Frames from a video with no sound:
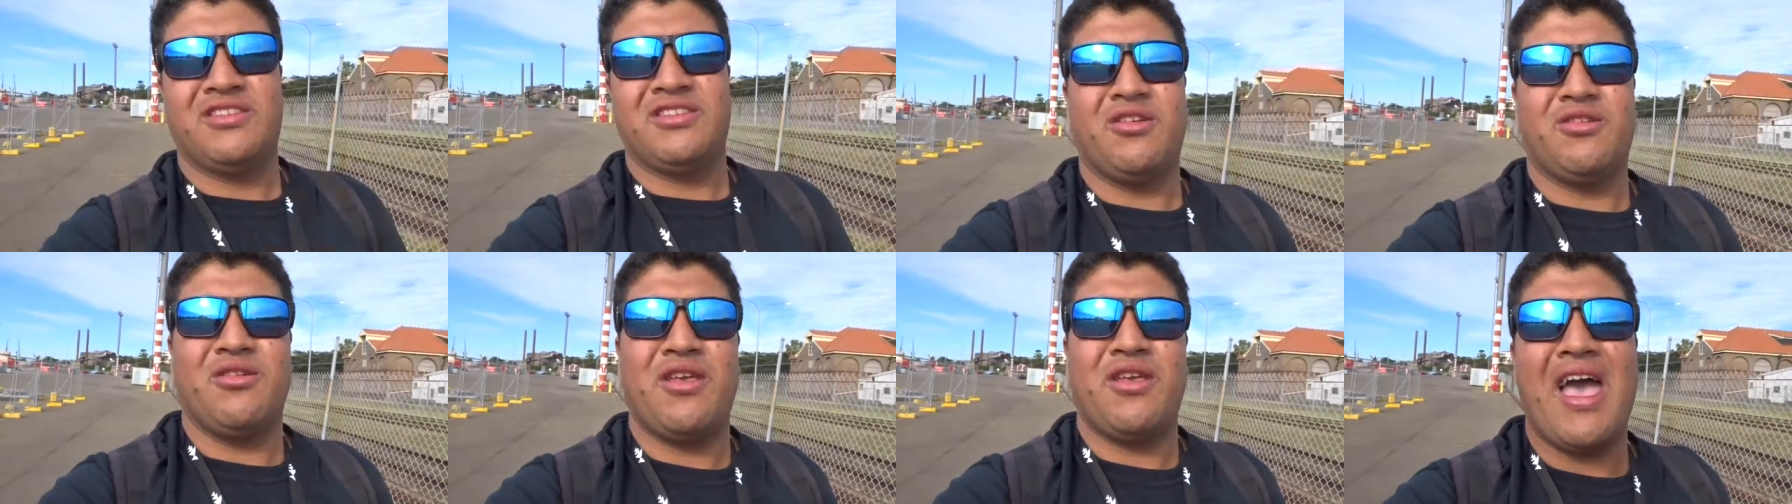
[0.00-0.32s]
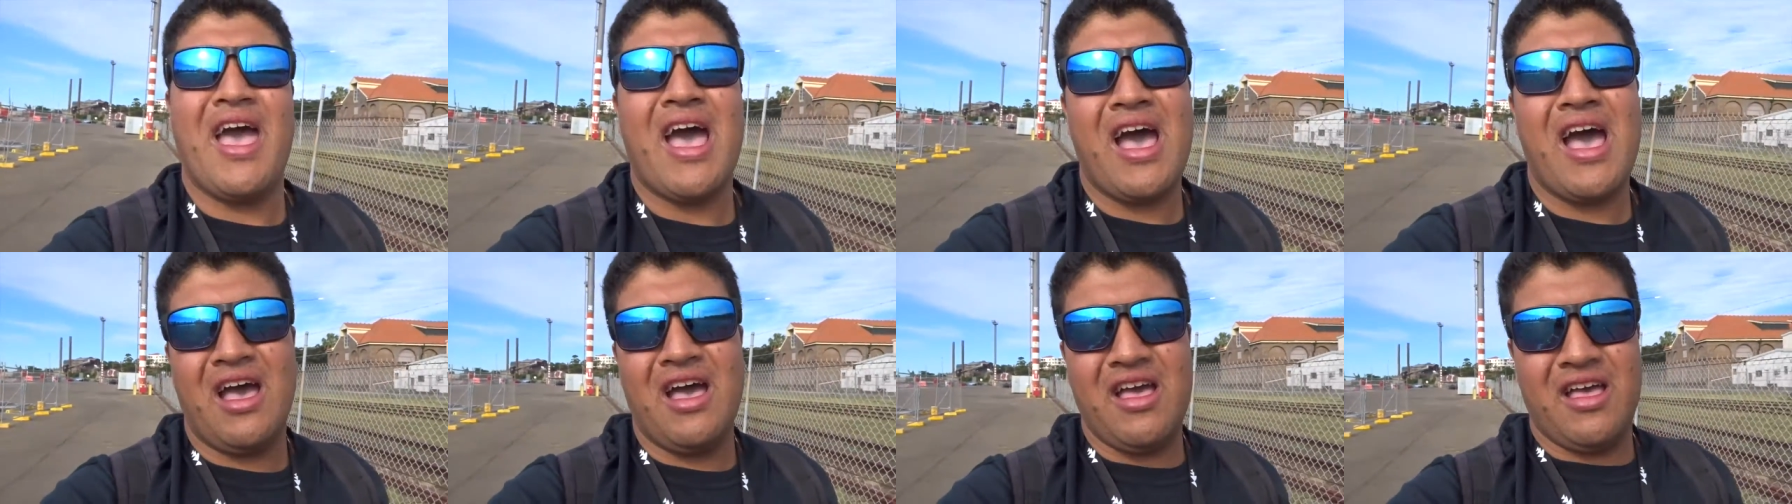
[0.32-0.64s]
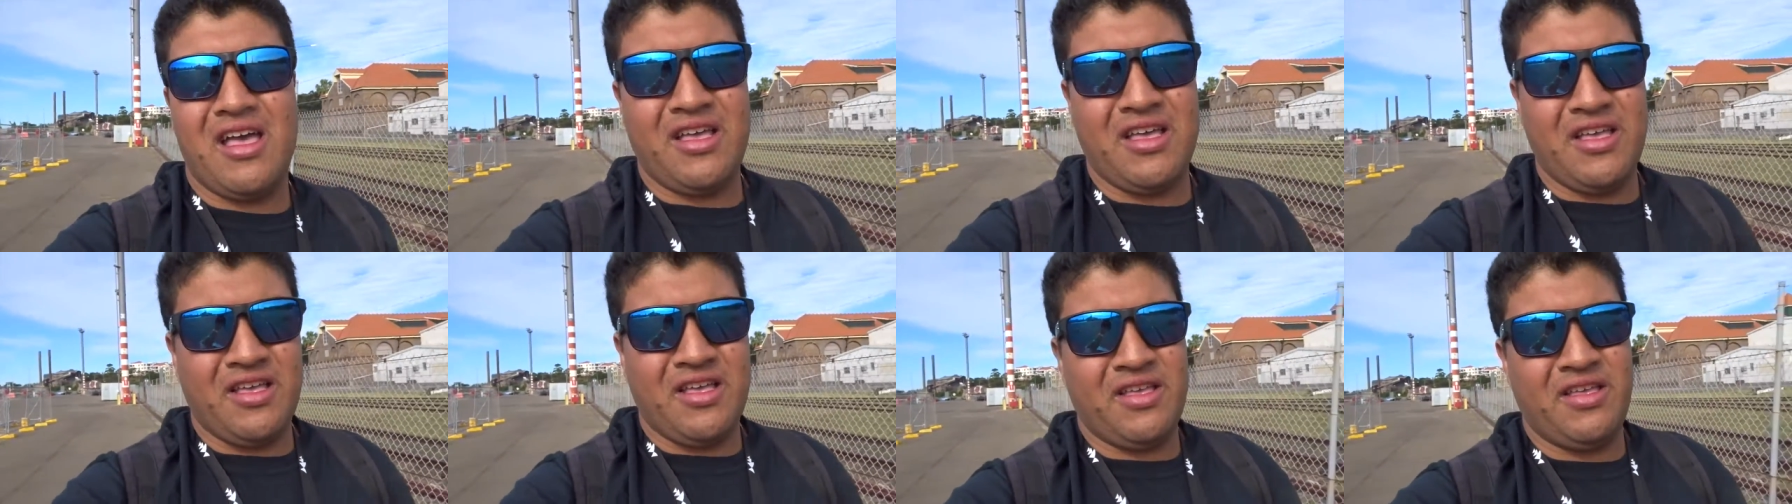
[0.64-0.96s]
So yeah,
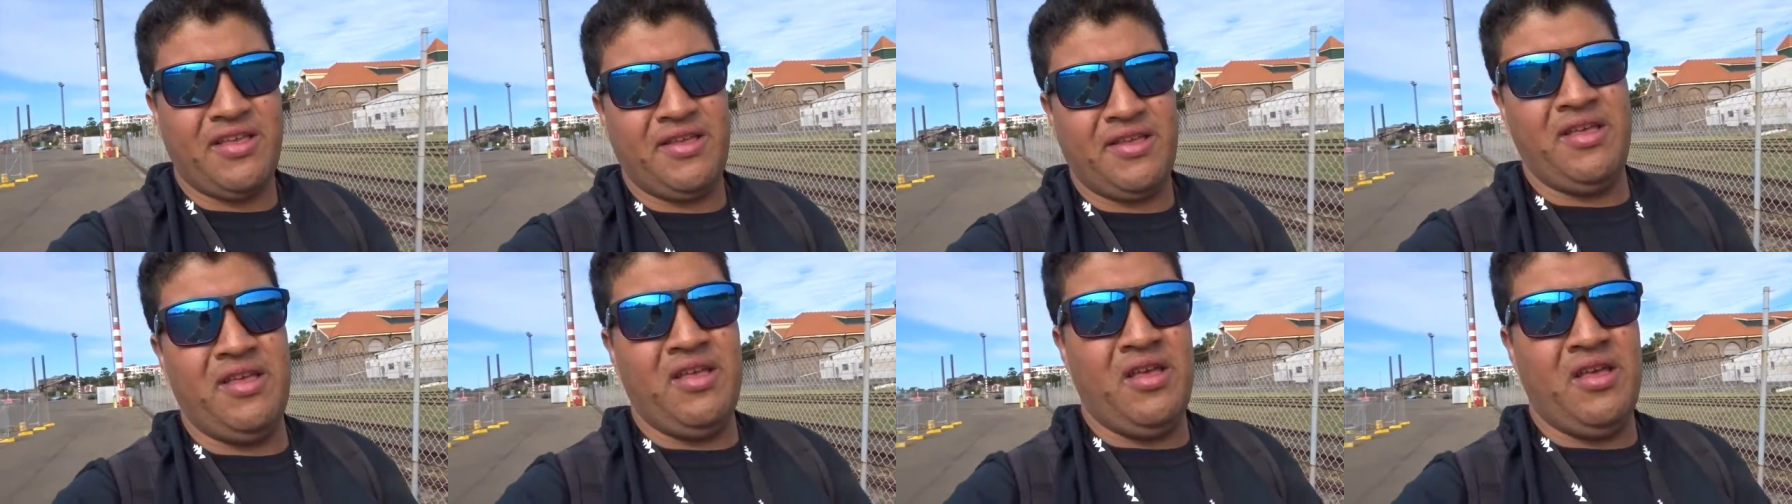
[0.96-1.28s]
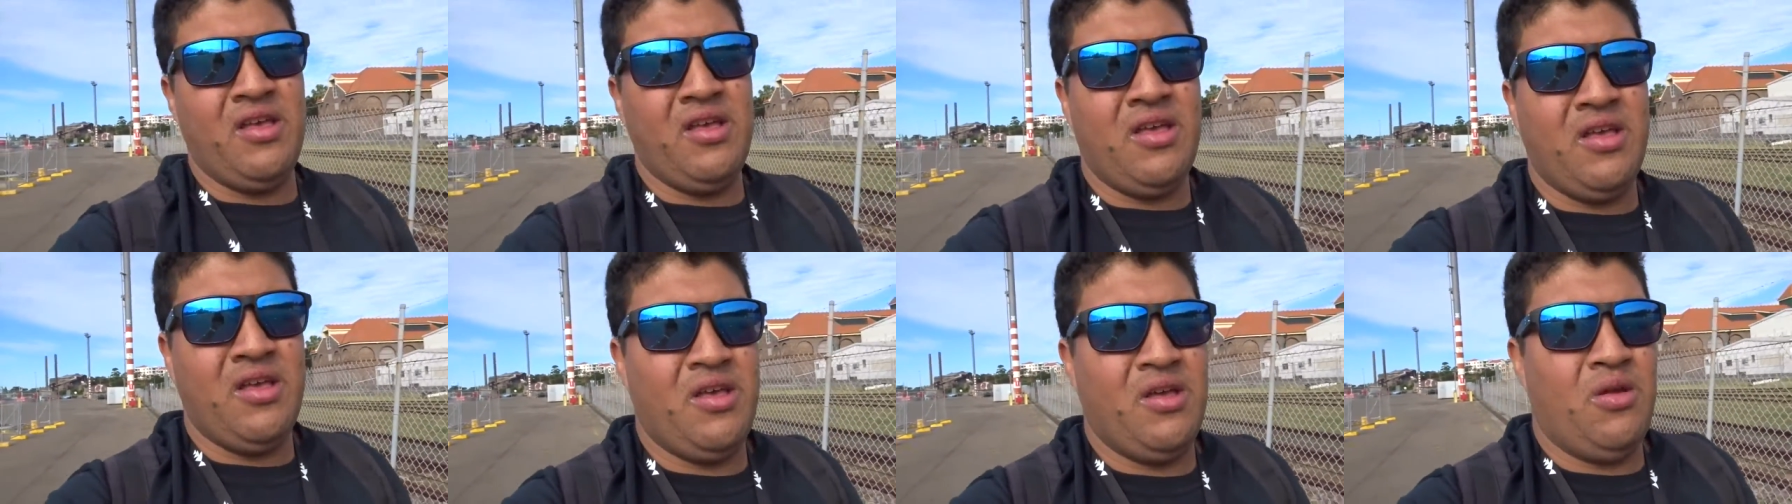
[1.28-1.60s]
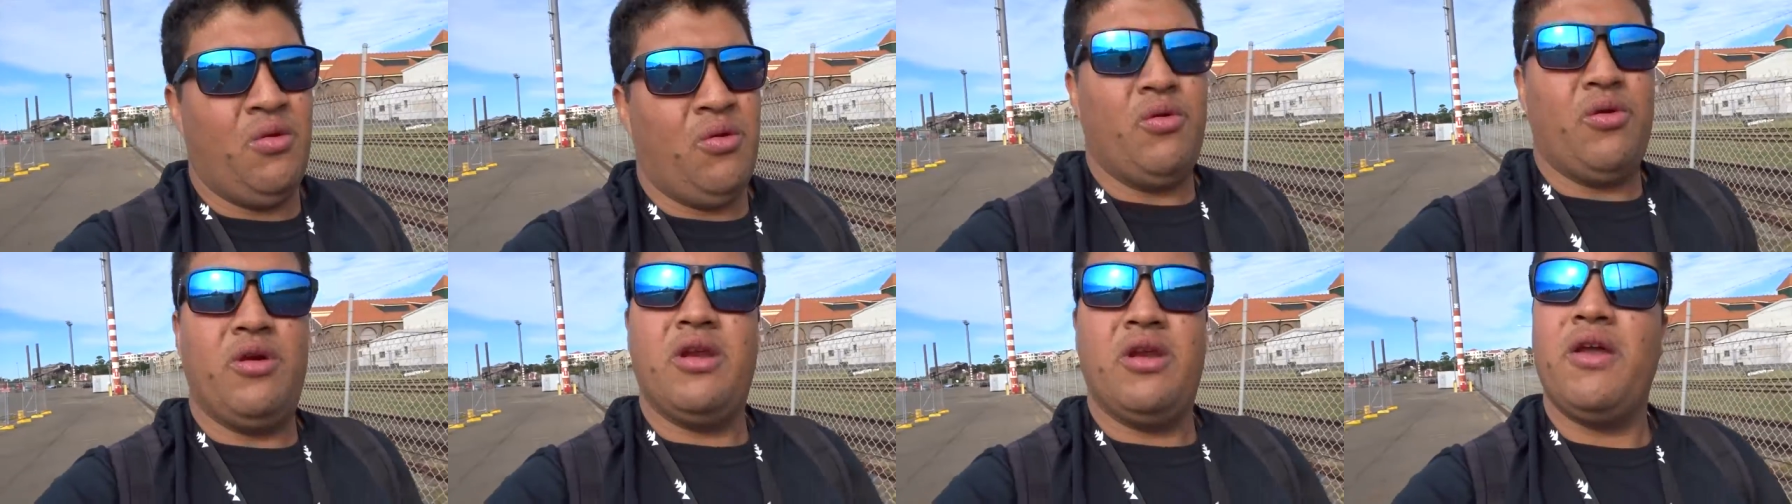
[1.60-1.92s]

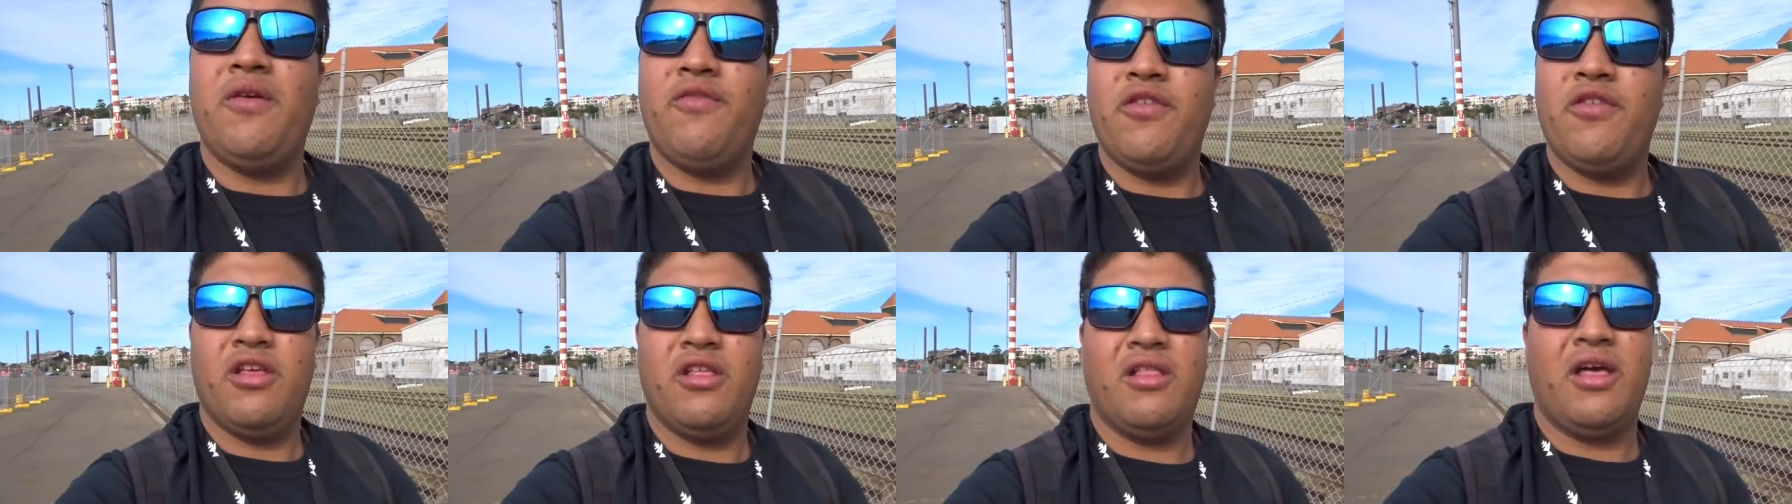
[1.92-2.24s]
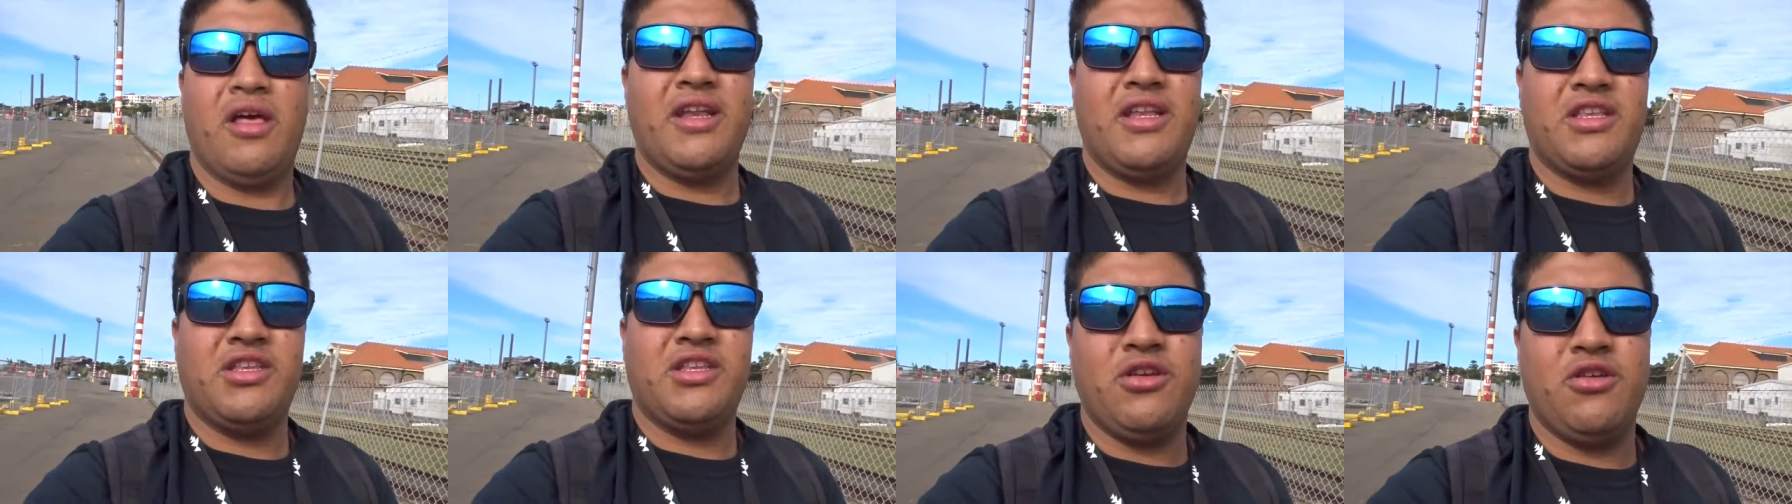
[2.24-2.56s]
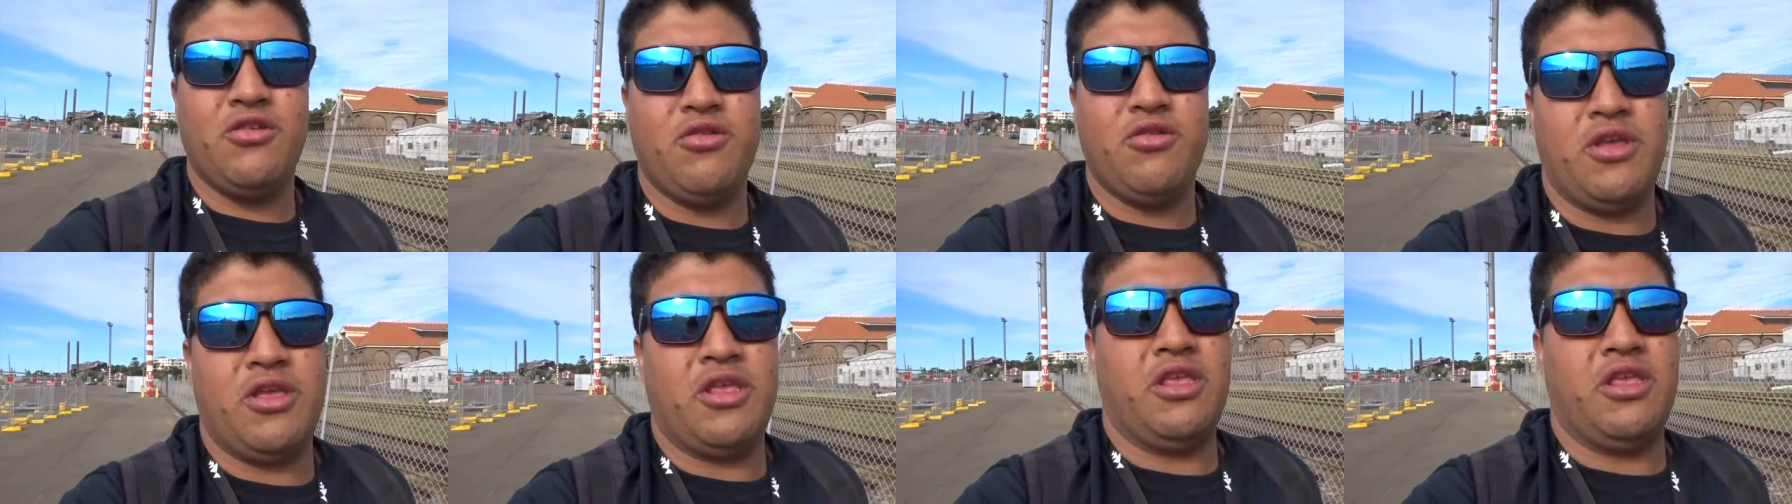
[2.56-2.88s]
whatever you like
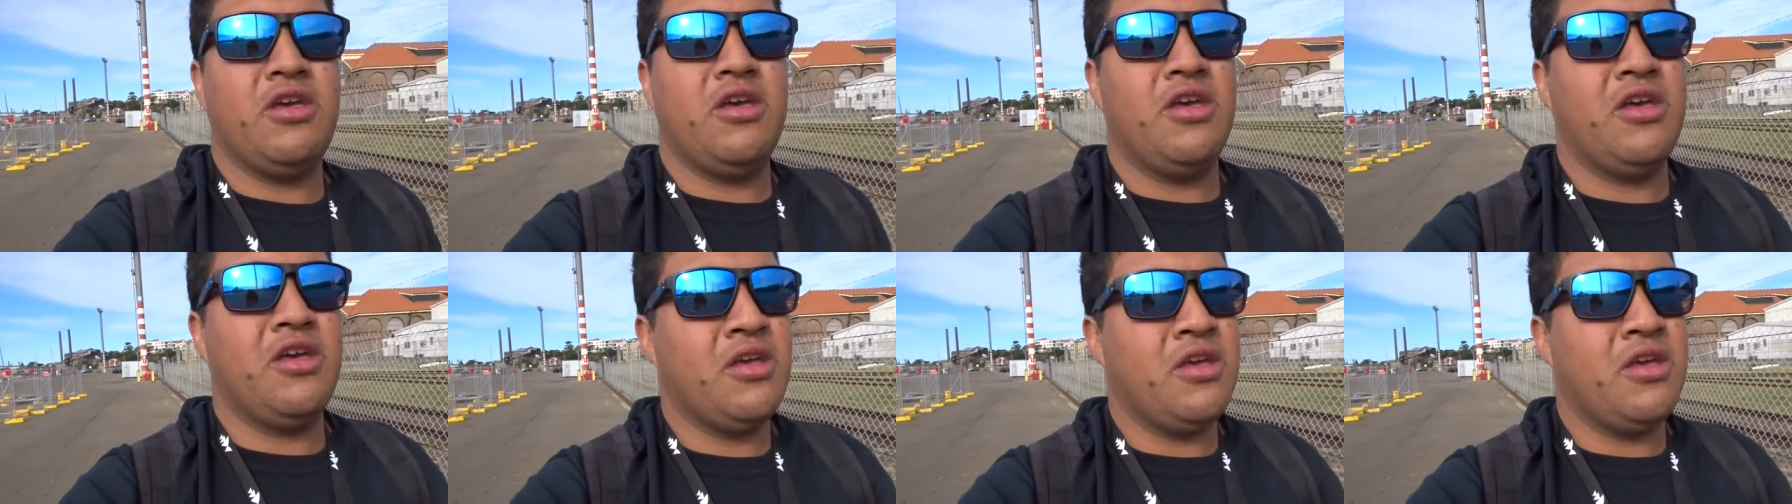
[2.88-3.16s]
doing,